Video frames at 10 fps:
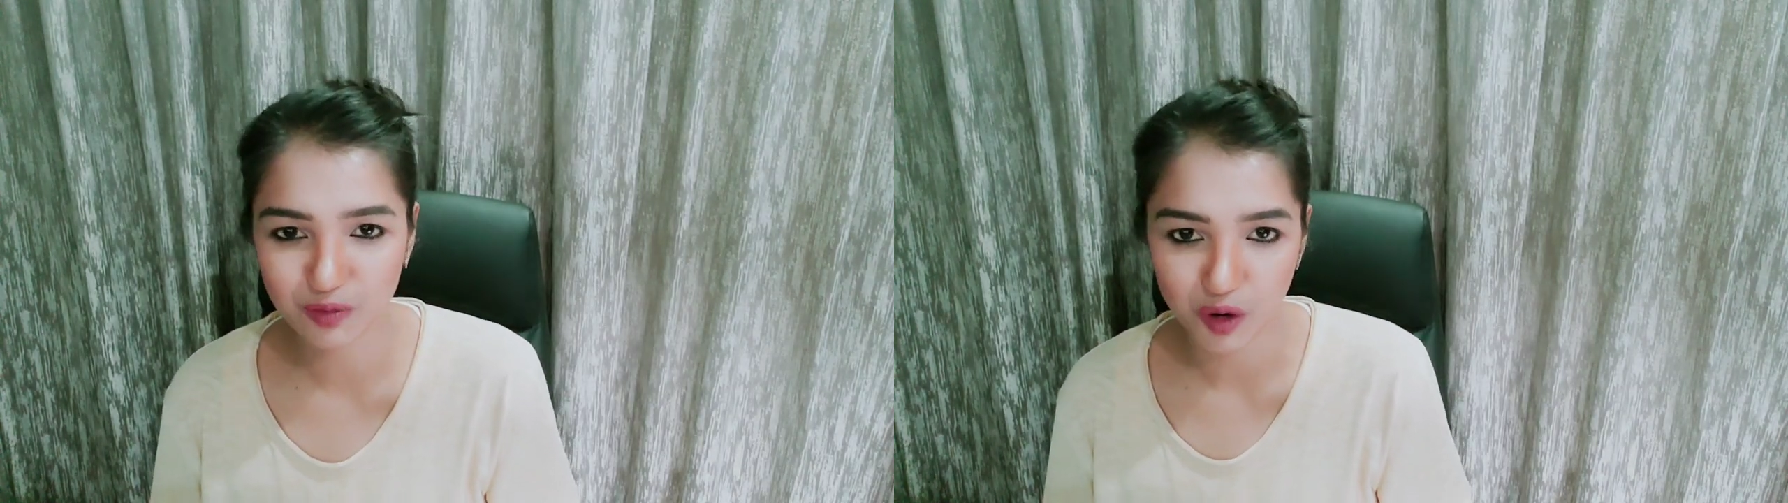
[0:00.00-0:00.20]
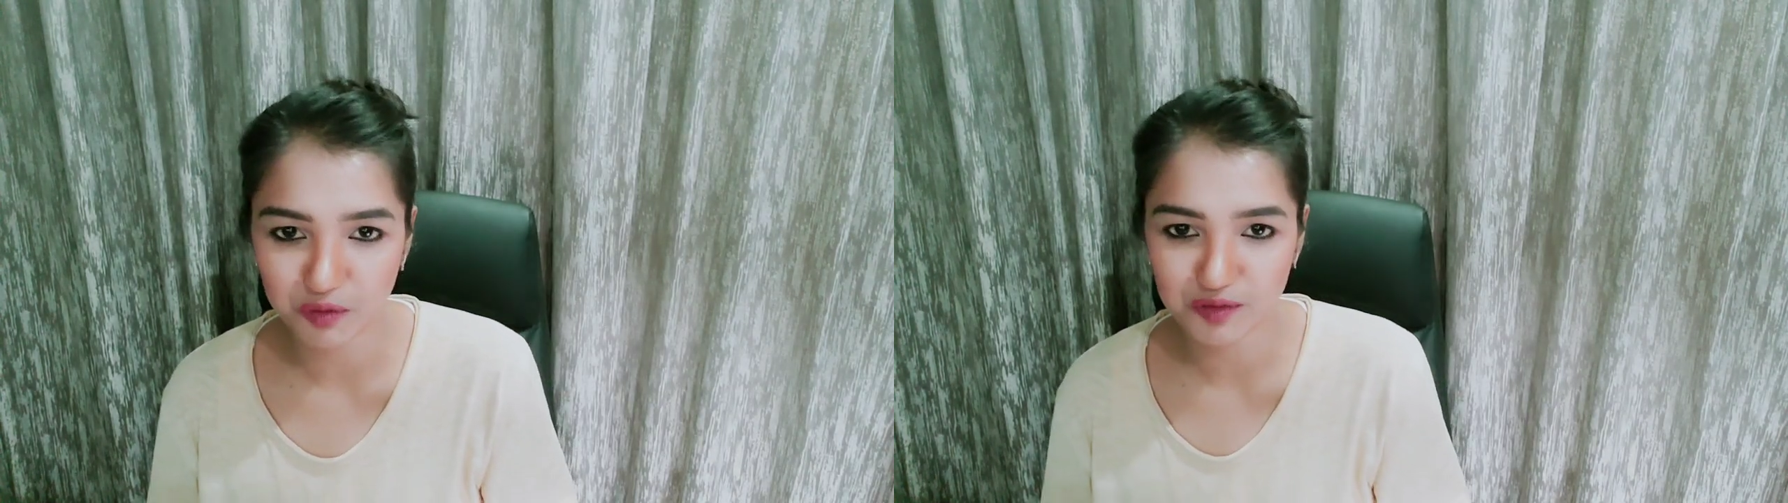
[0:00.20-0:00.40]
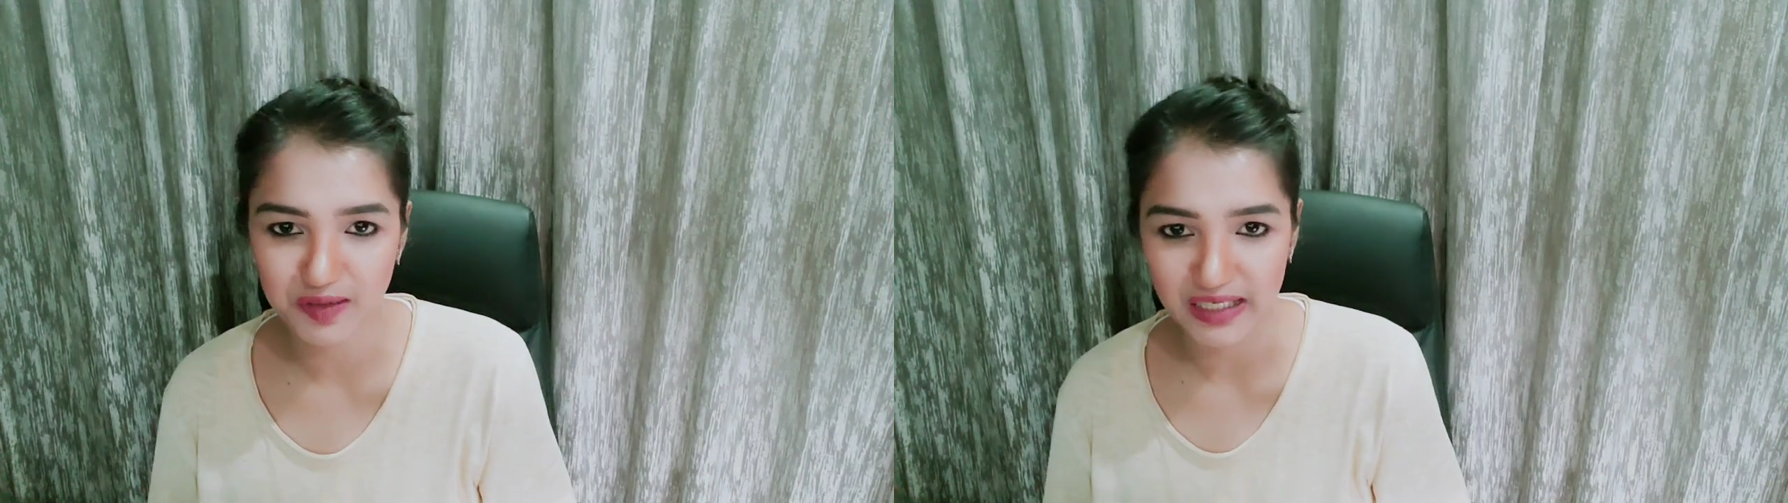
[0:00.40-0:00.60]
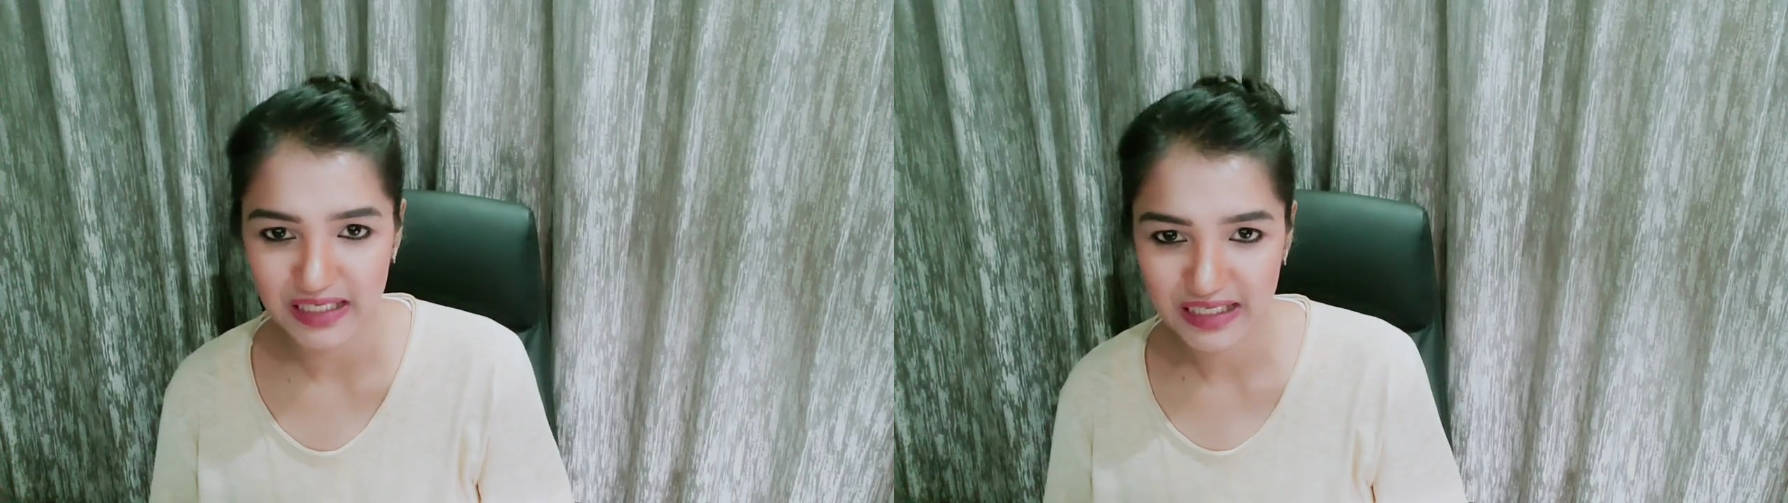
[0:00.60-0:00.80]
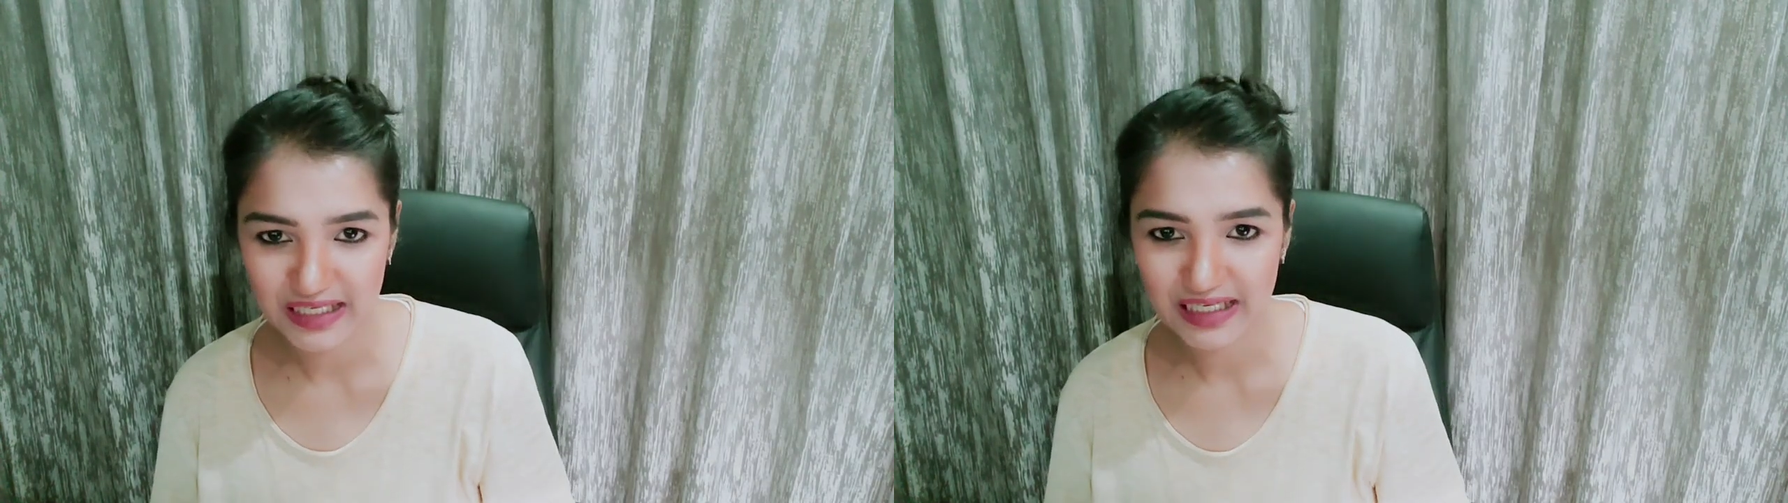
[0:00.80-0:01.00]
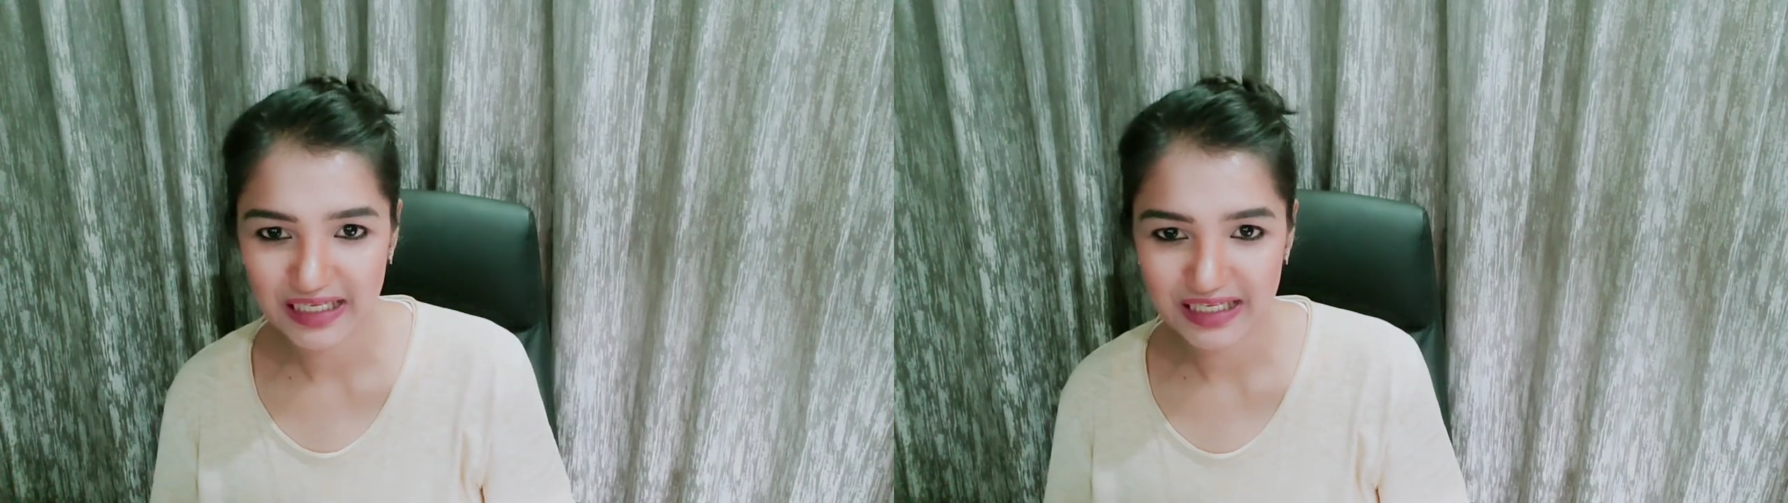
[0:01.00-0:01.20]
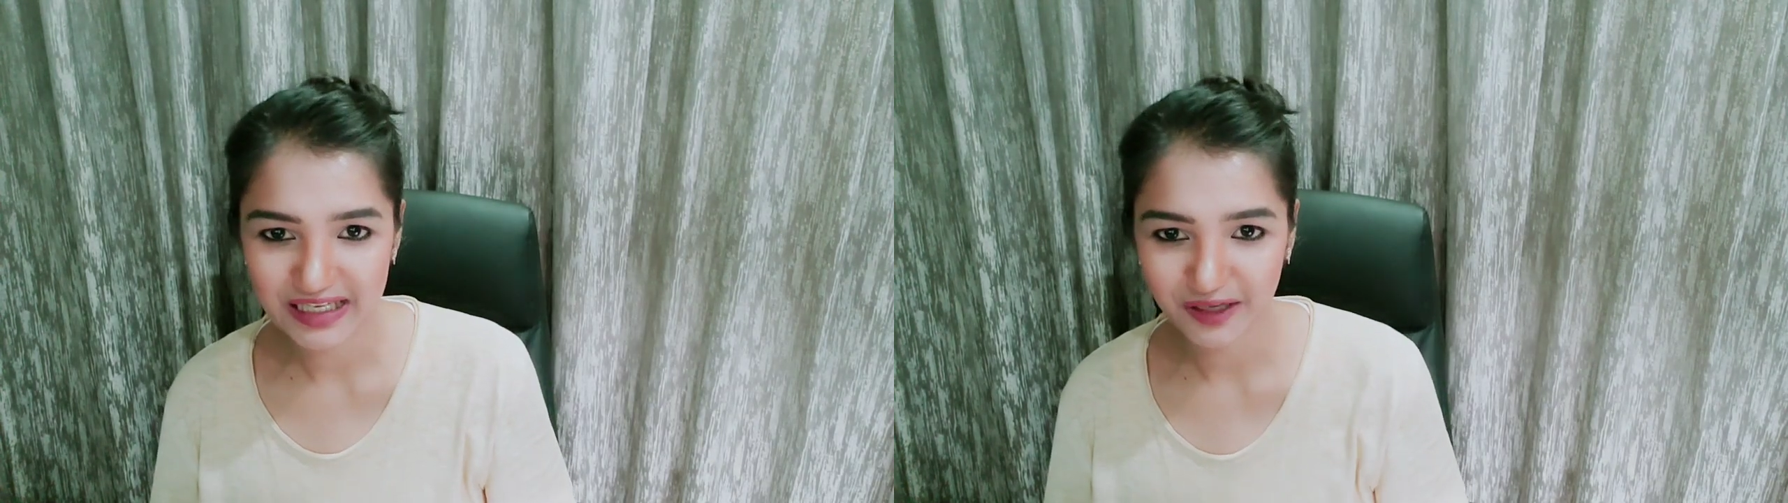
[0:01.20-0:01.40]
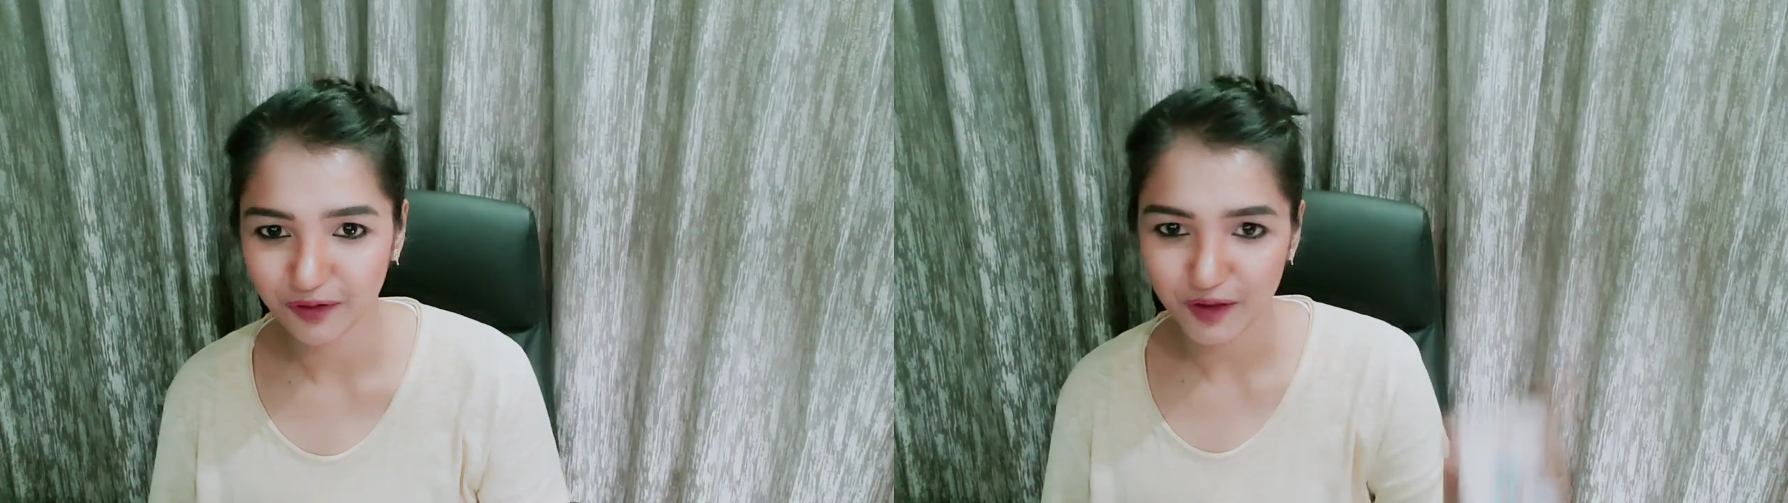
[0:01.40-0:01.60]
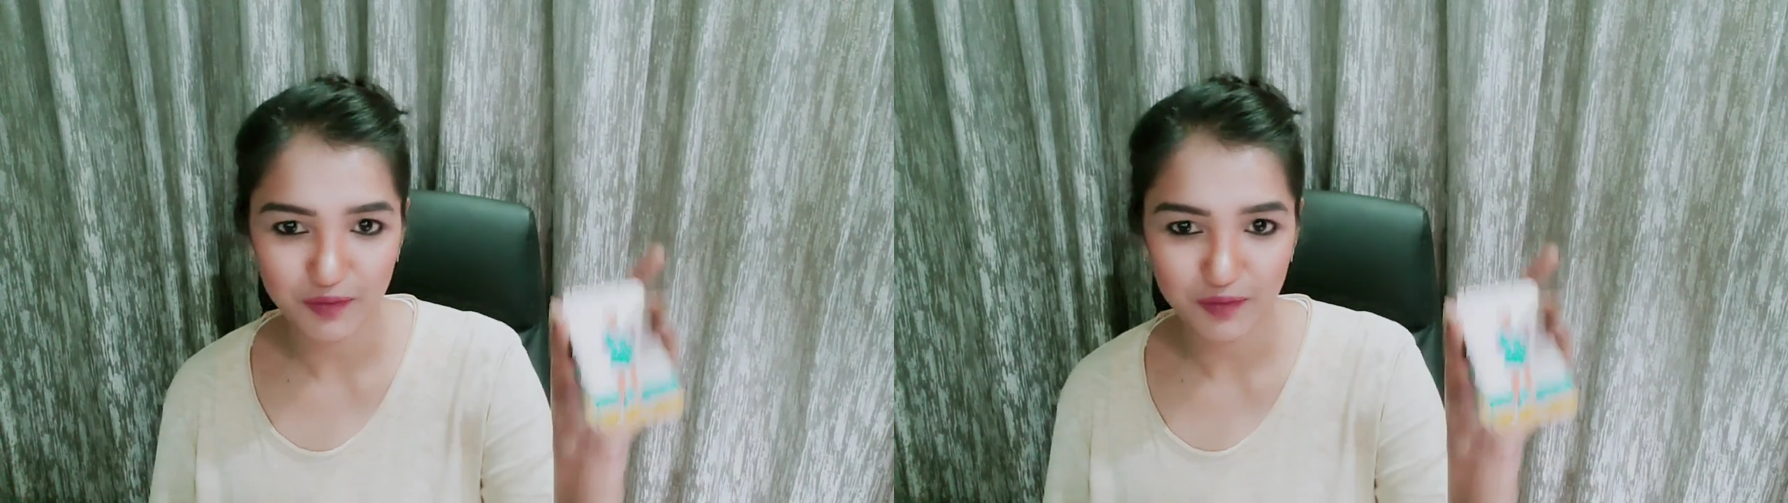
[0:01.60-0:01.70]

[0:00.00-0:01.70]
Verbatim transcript: probably okay